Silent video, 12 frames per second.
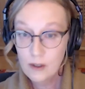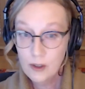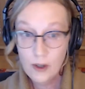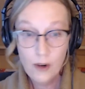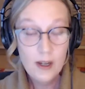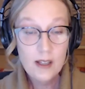
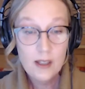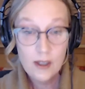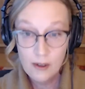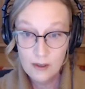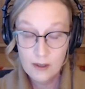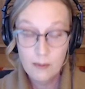going to
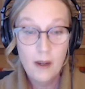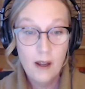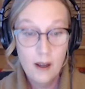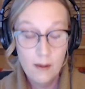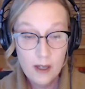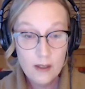those
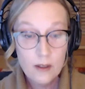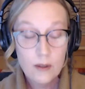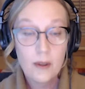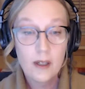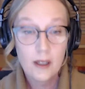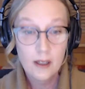
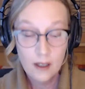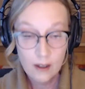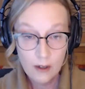historic